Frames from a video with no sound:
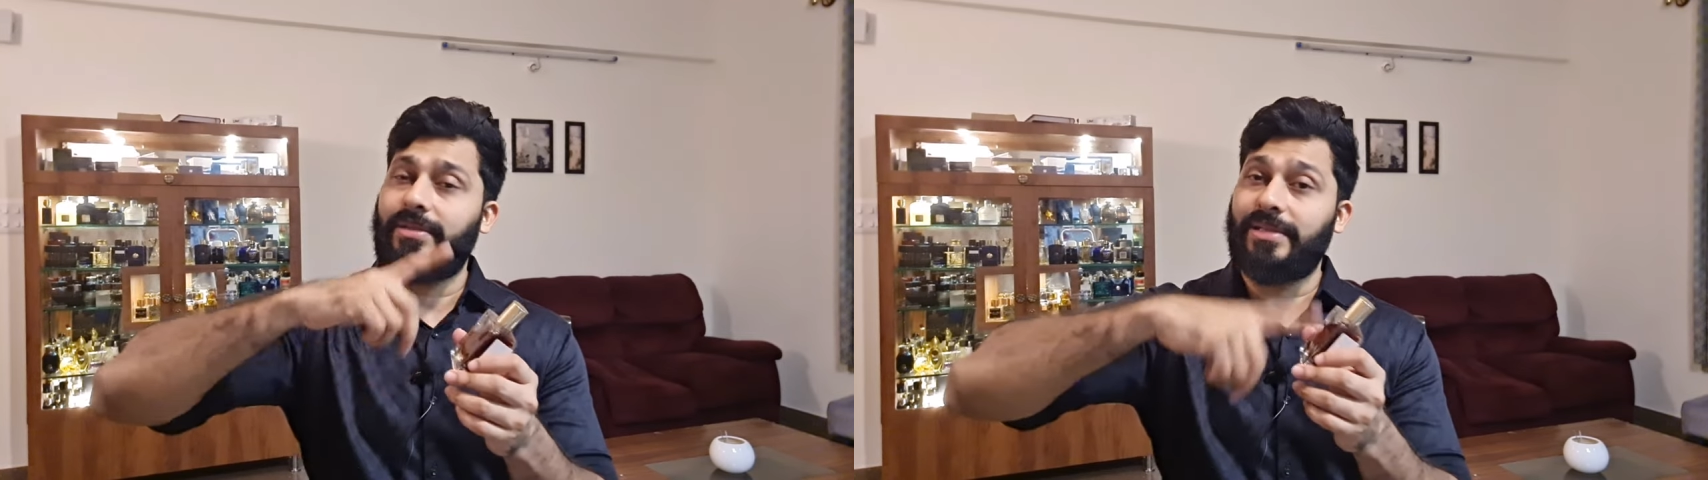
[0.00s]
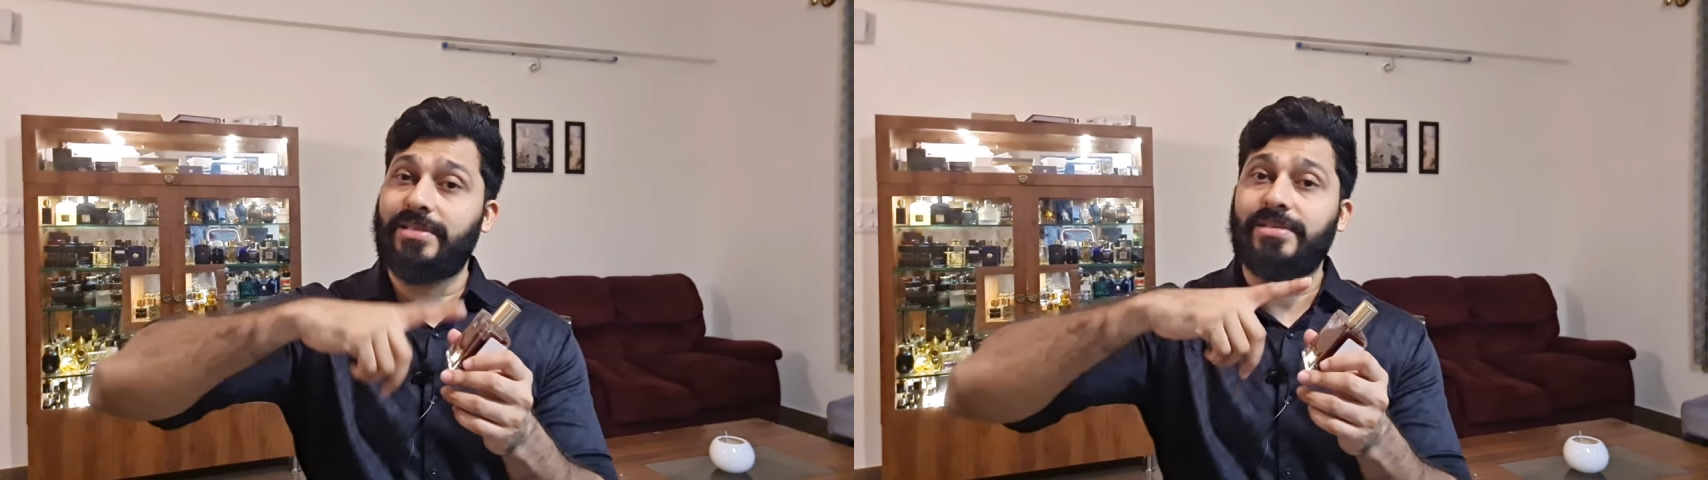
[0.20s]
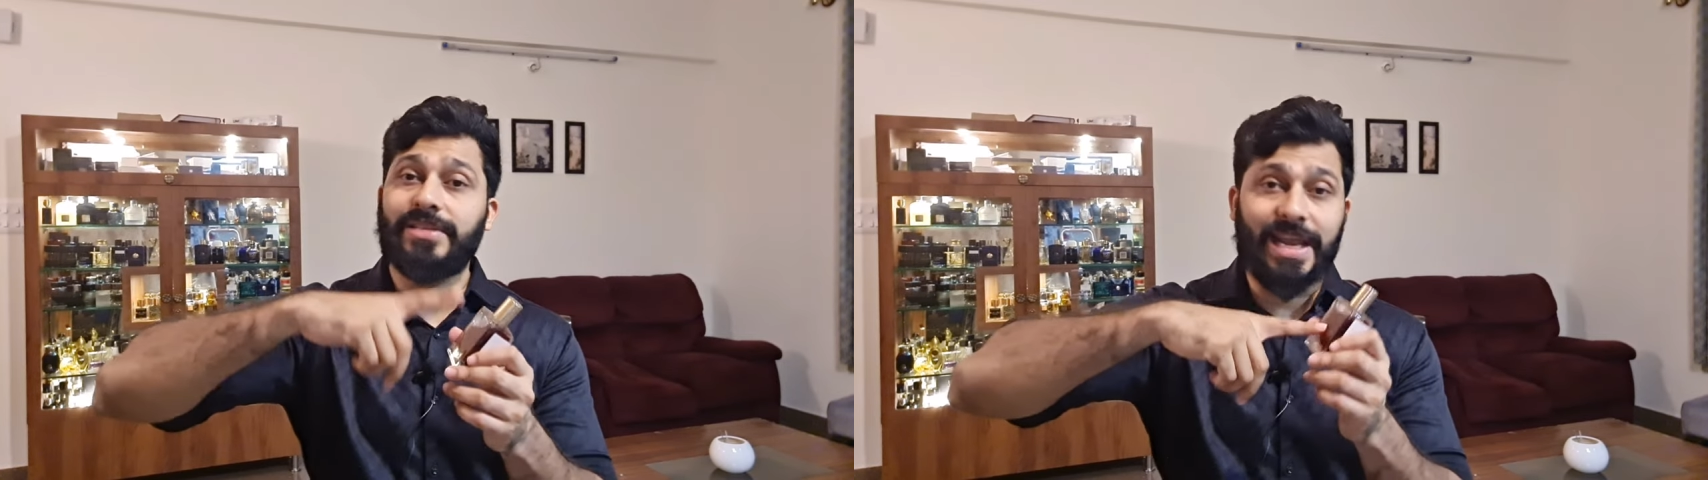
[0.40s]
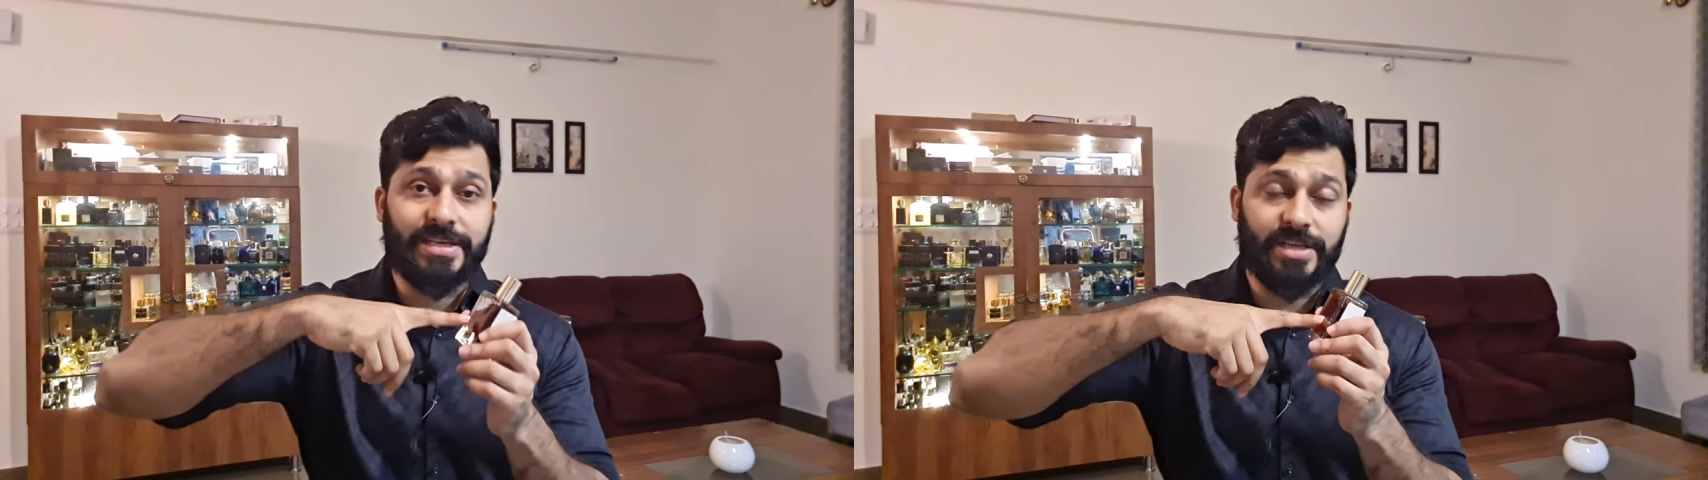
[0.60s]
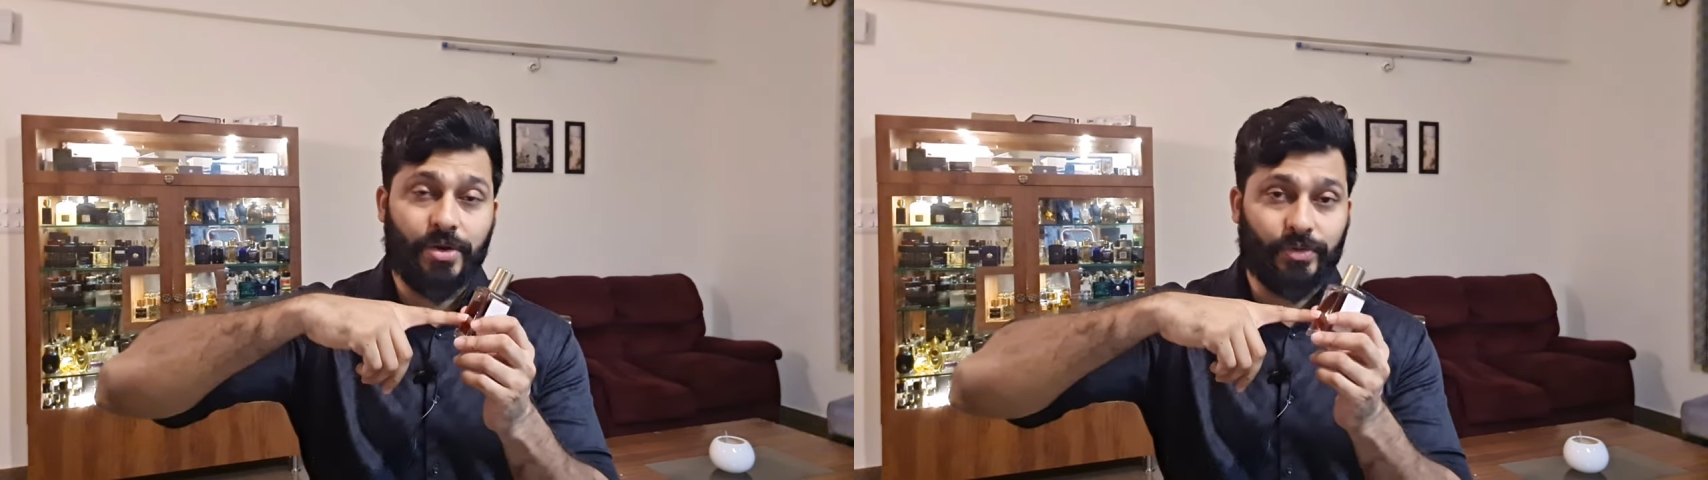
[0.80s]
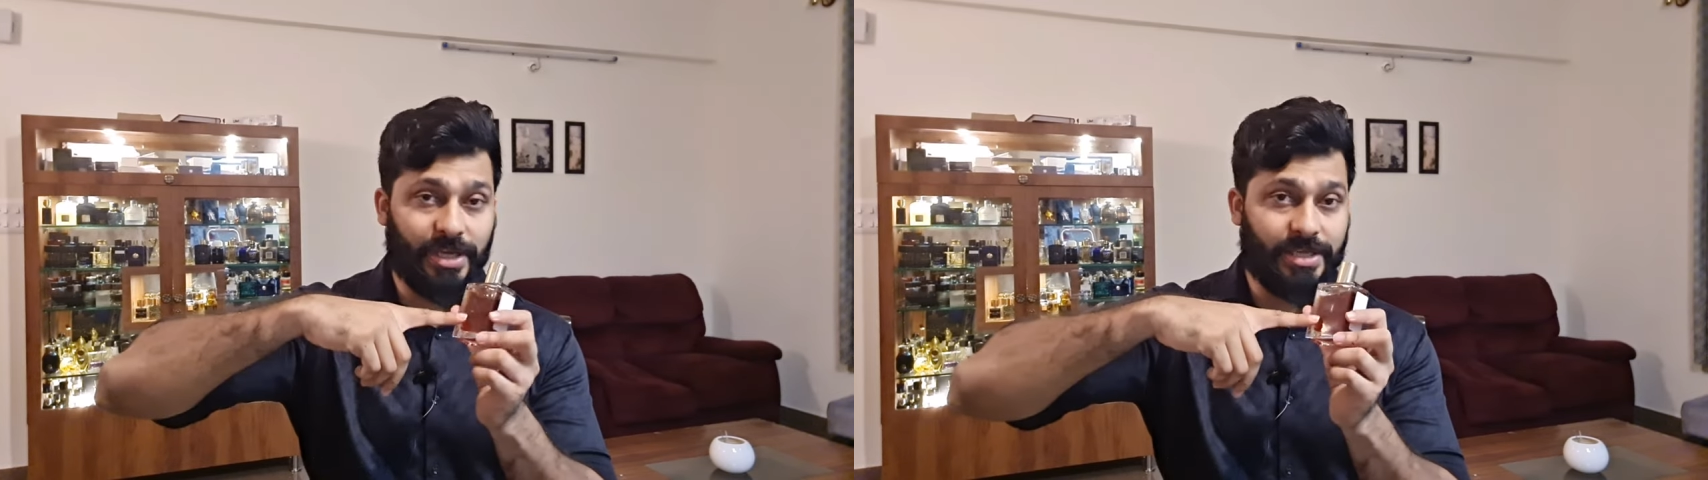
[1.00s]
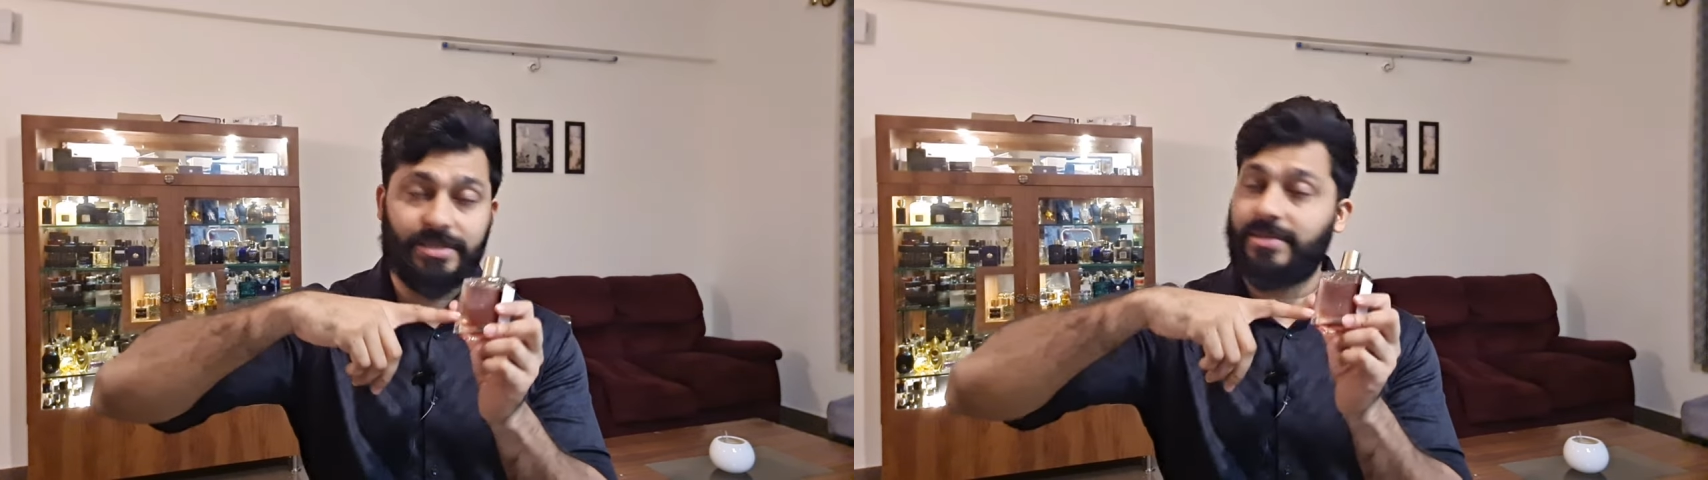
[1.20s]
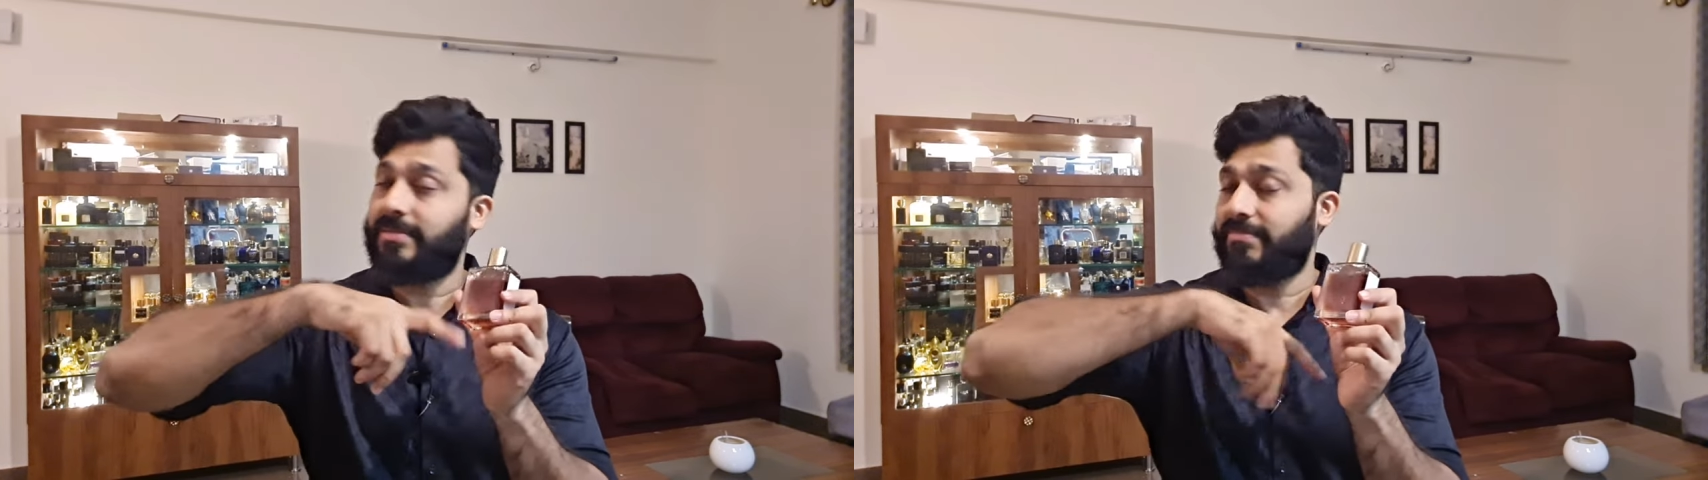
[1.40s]
this stands out,
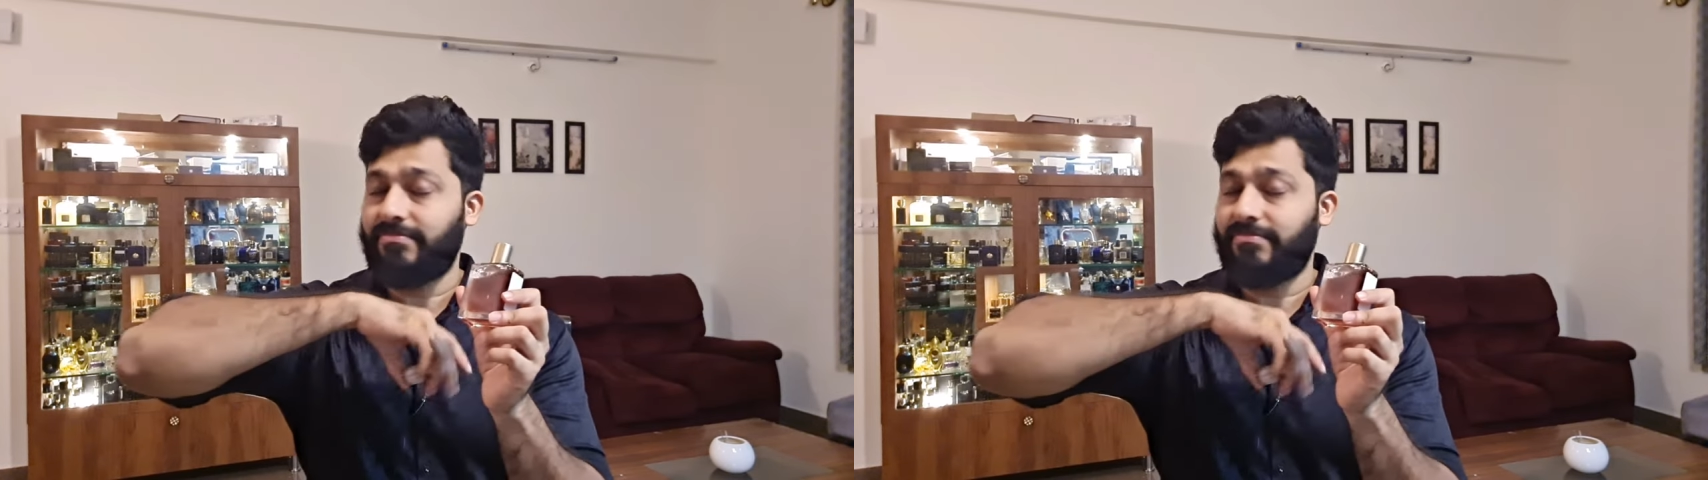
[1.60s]
guys.